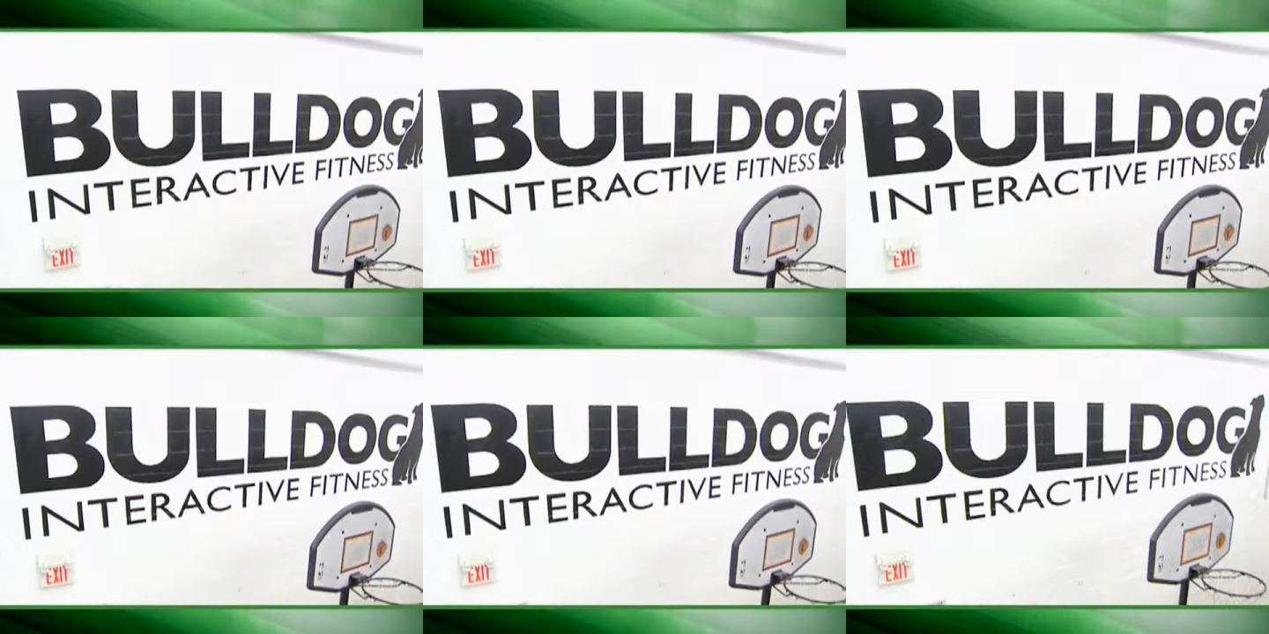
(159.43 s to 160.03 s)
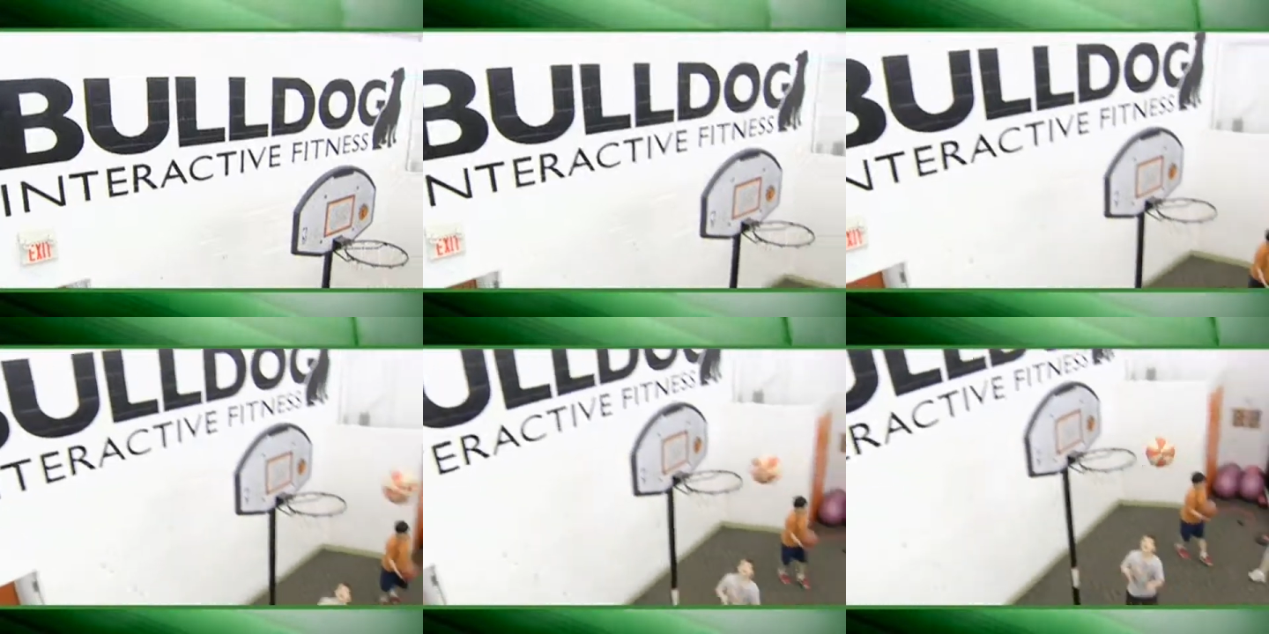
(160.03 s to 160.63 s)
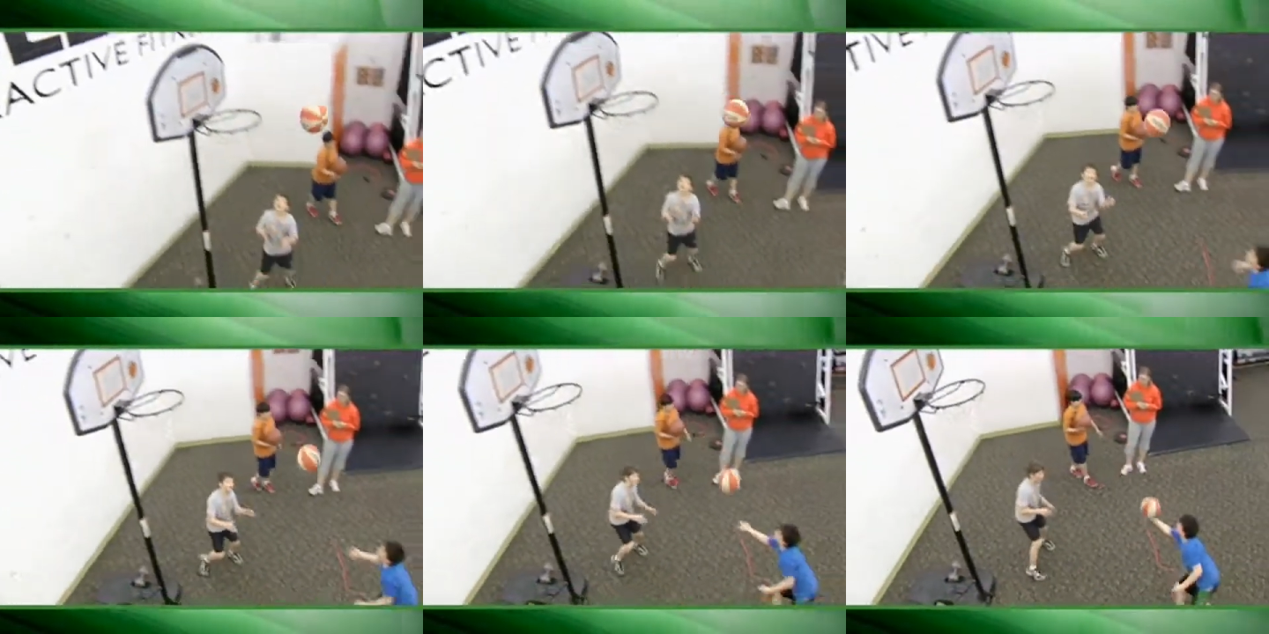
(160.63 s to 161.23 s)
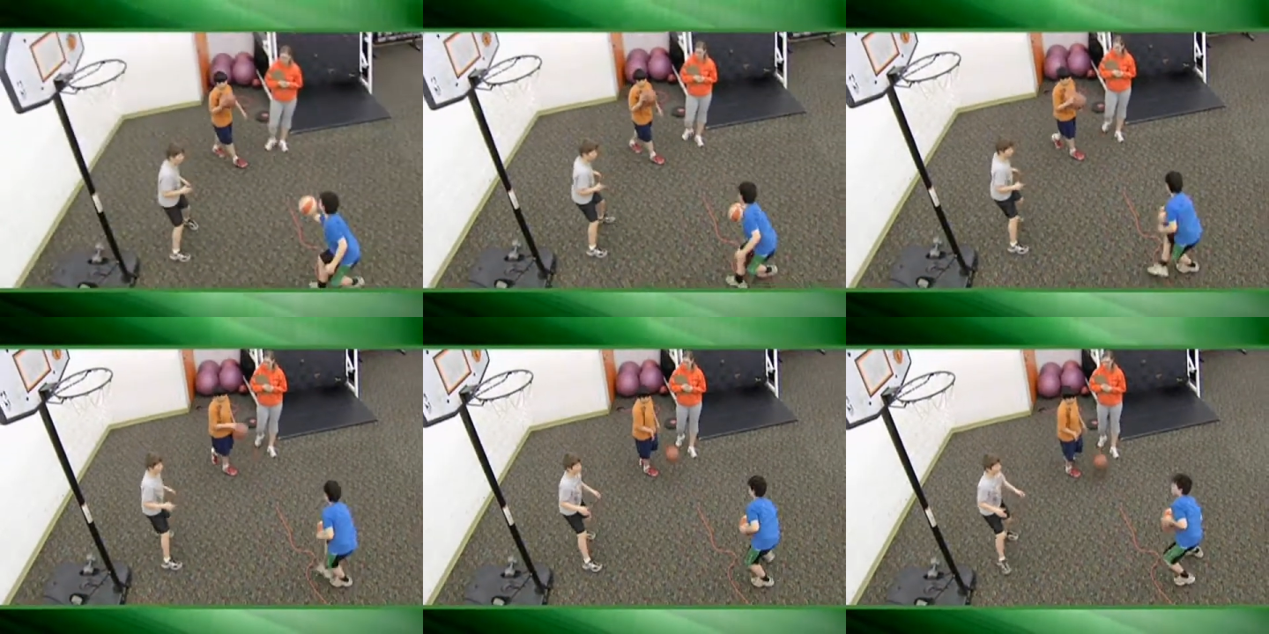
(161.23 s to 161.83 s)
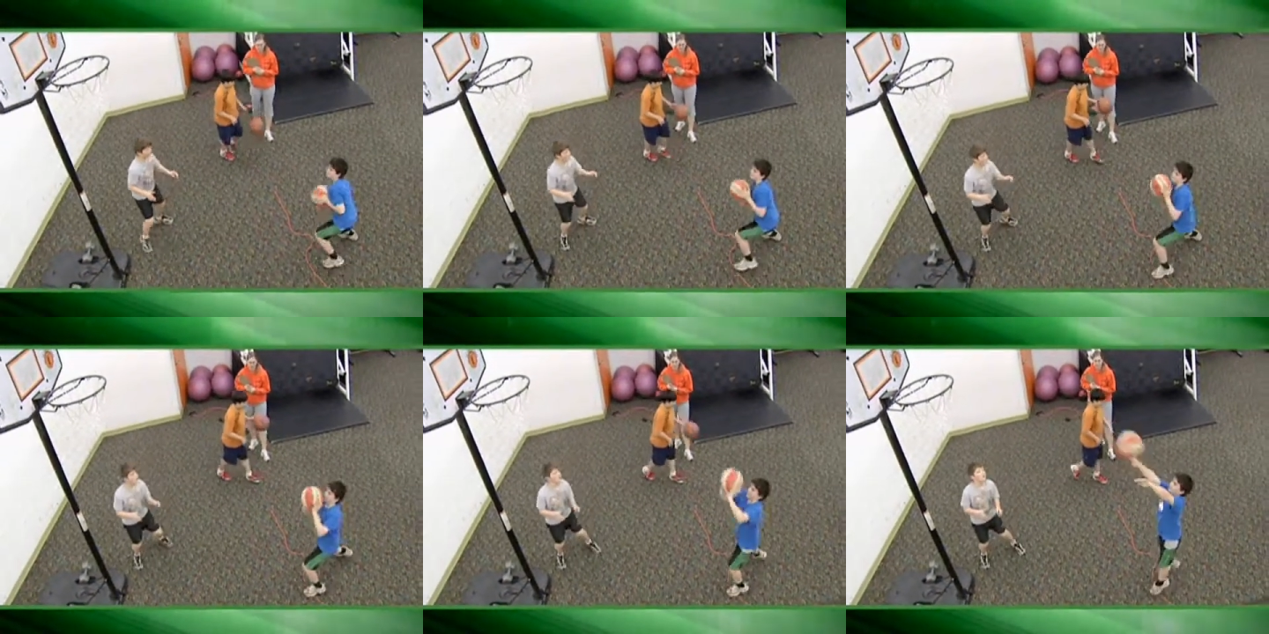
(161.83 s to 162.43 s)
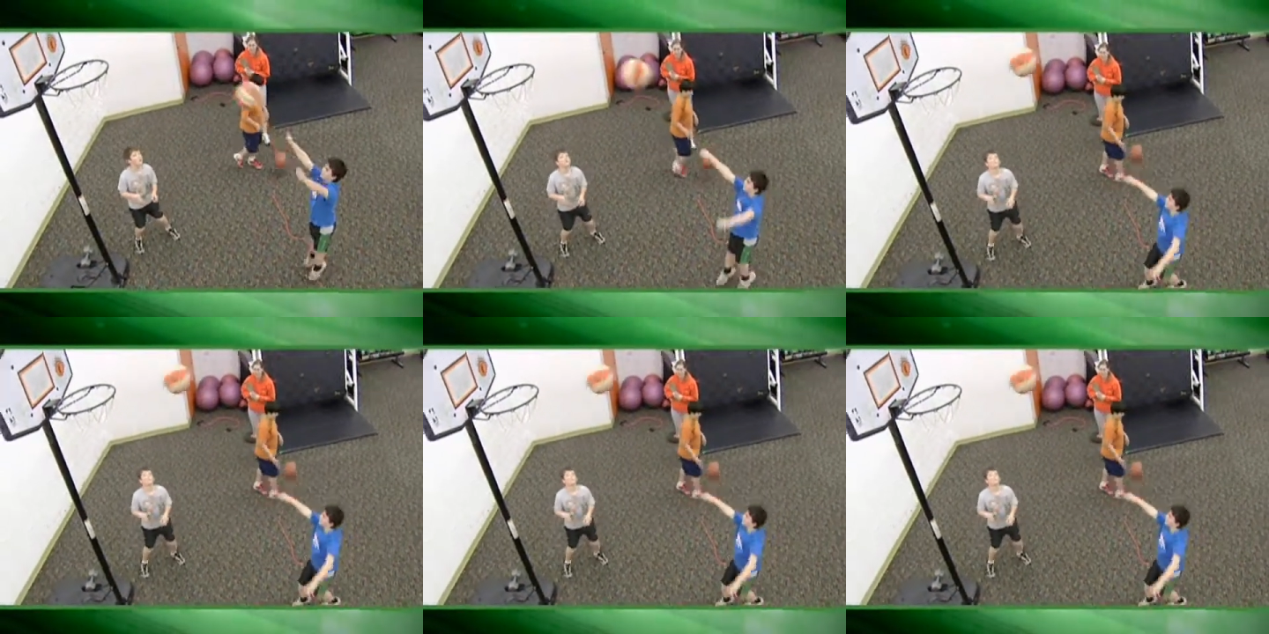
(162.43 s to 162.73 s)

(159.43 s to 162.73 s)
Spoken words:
[unreadable: no face in view]